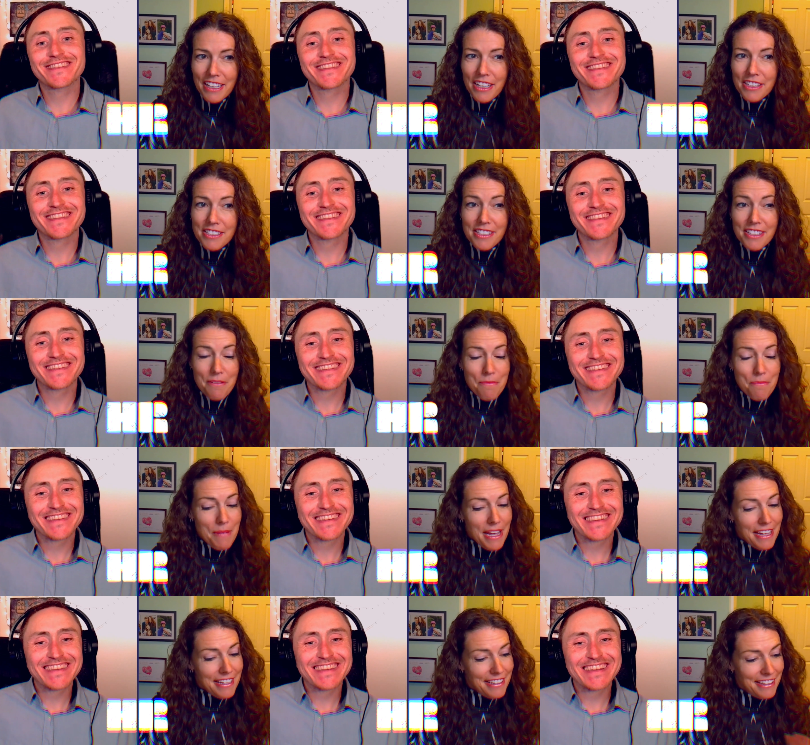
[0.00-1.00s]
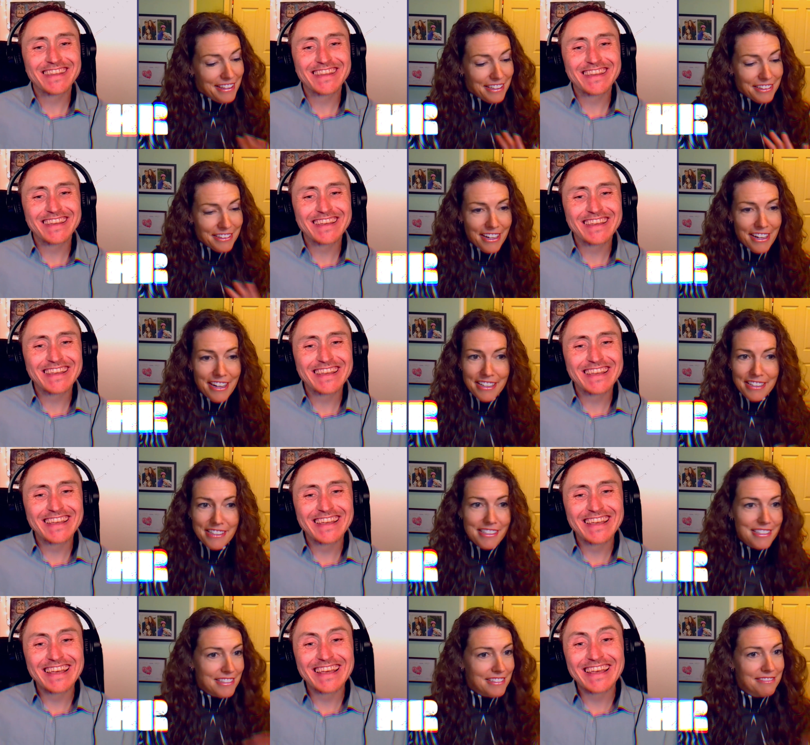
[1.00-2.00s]
Speaker 1: It's man, the
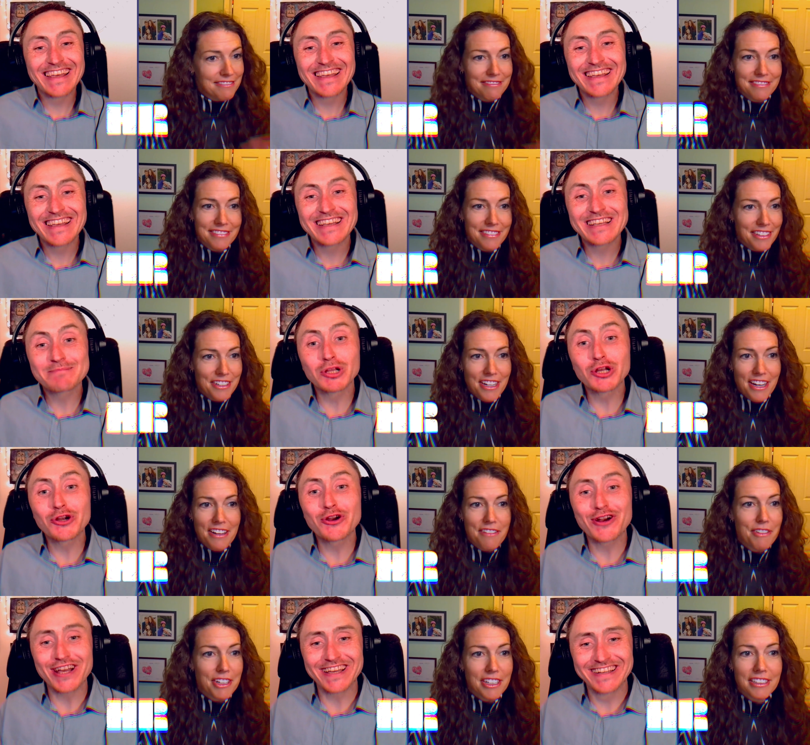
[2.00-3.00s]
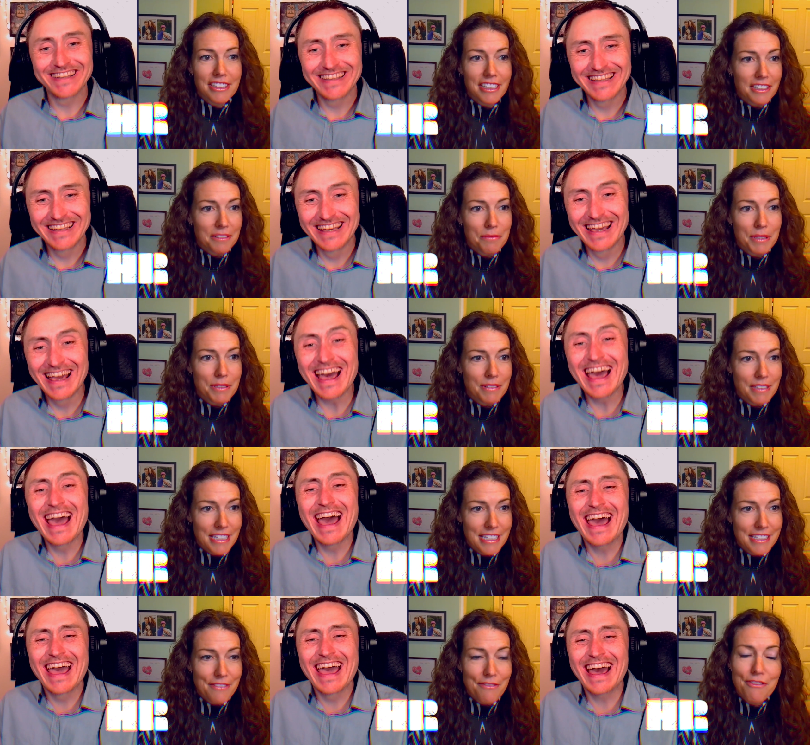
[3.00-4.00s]
lines blurry. are not very clear.
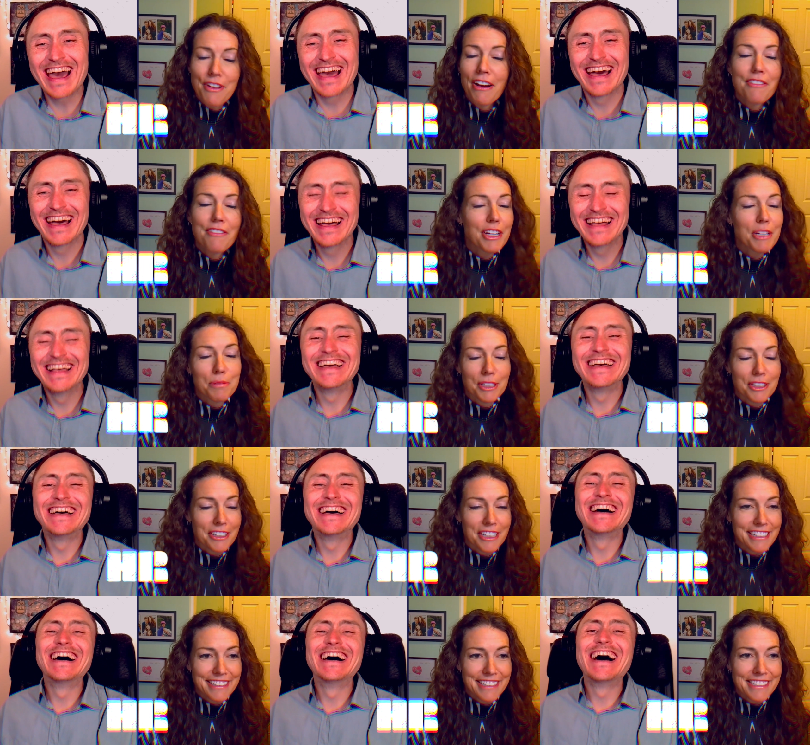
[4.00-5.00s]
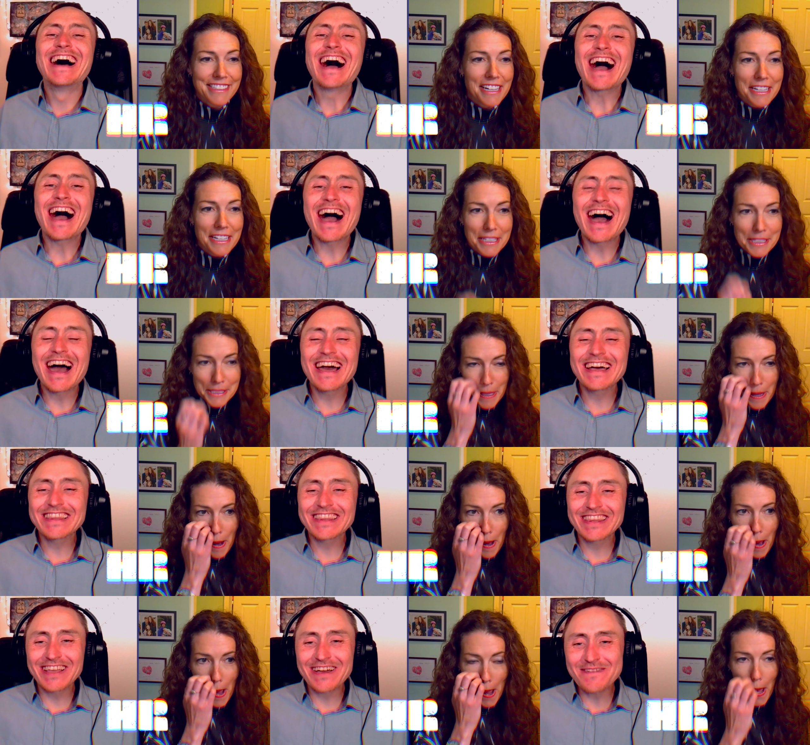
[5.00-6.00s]
very, very blurry. These lines. I
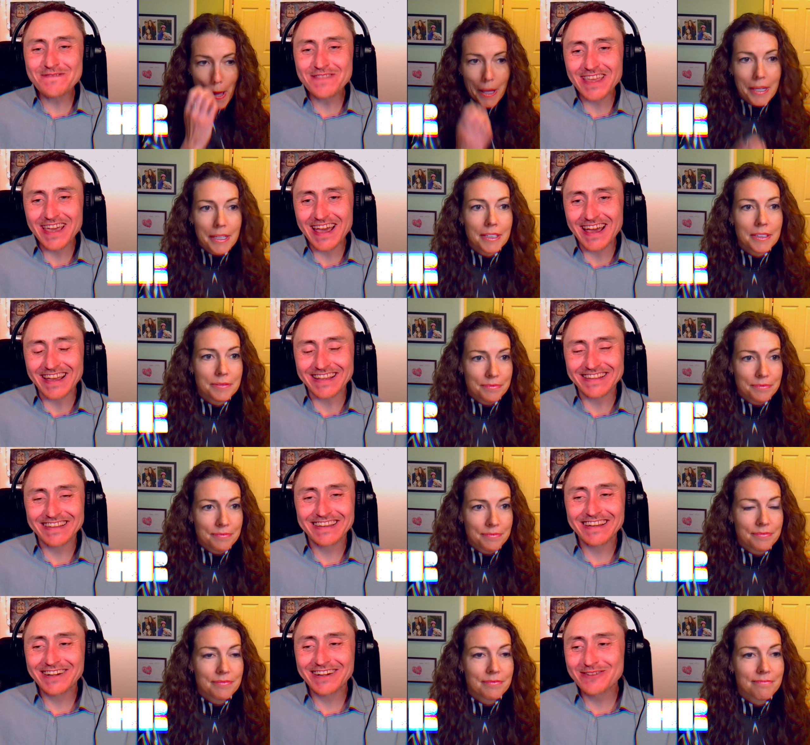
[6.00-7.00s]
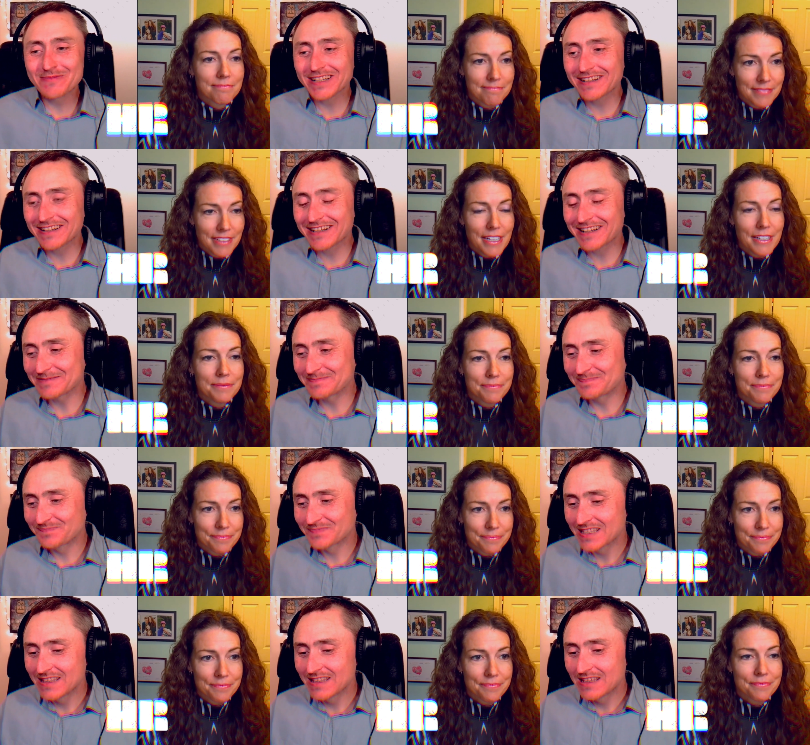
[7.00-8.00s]
love
Speaker 2: that. Oh my god.
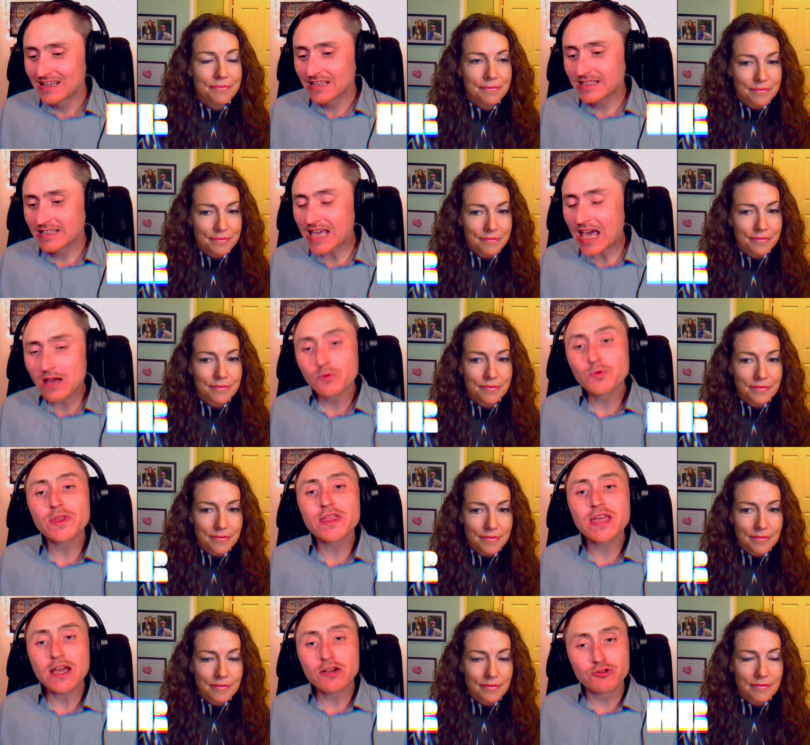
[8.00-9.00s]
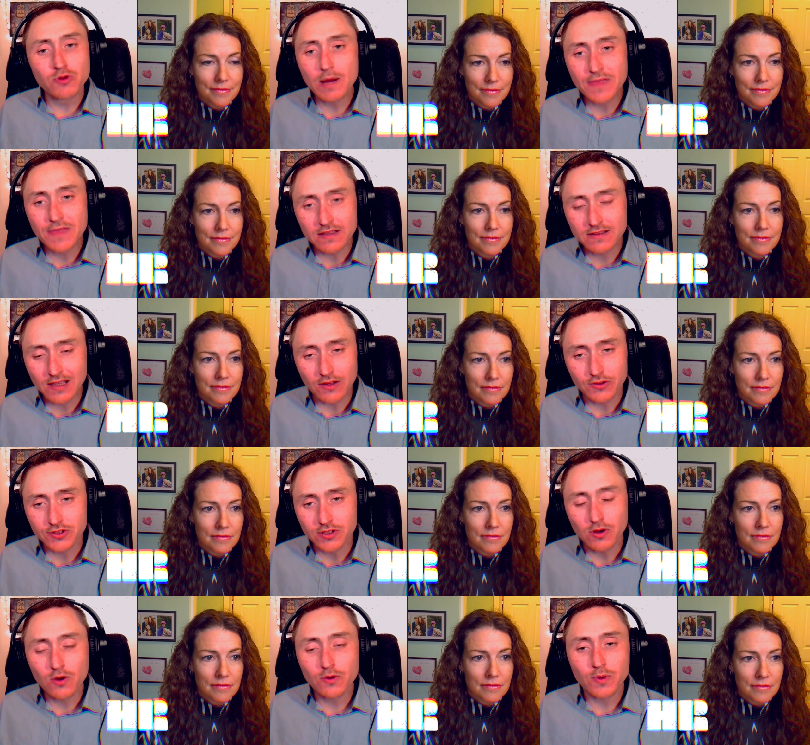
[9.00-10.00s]
Yeah, when they grew up, they told
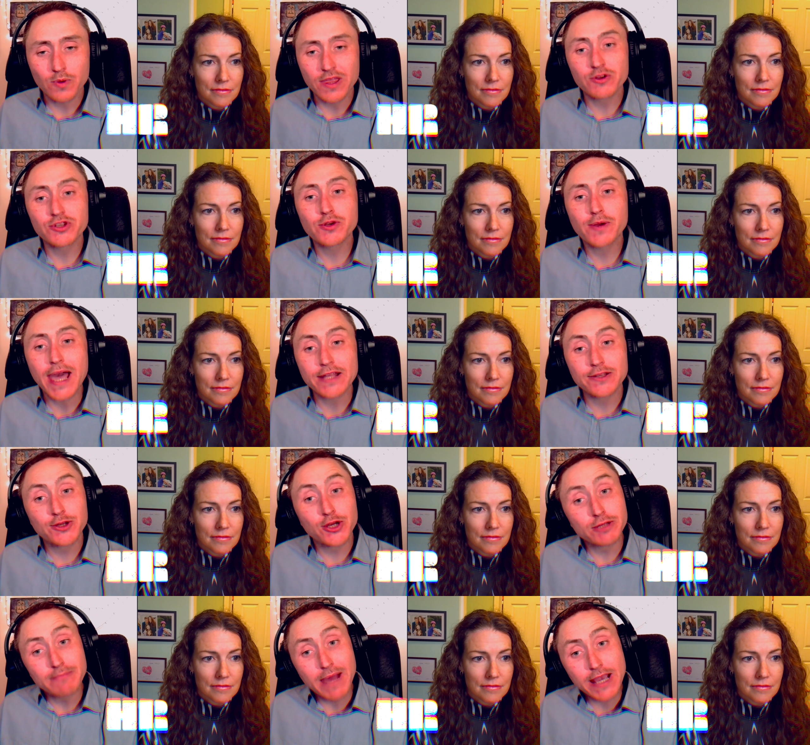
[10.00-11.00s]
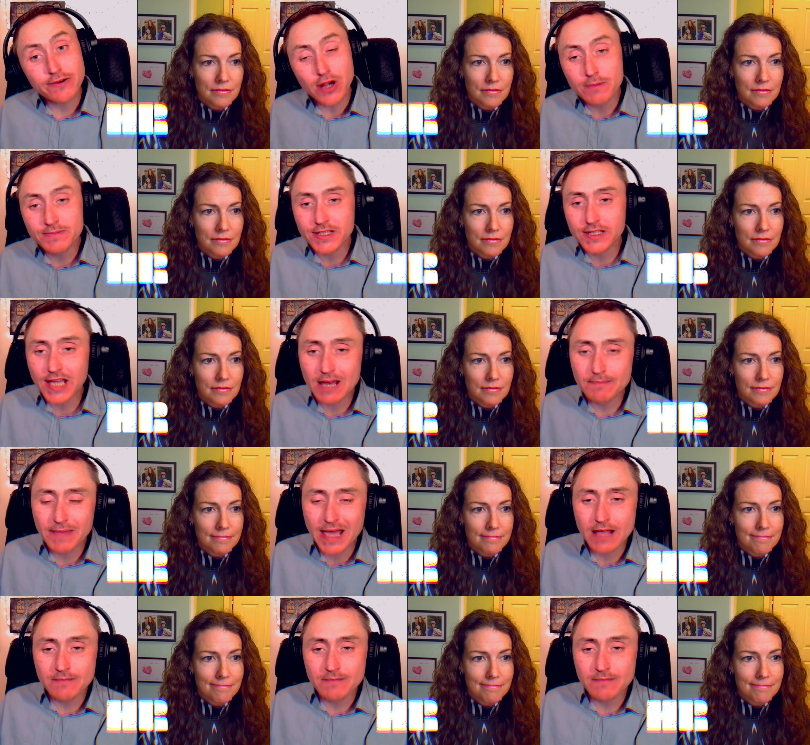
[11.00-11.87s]
you, oh, well, you got good microbes and you got bad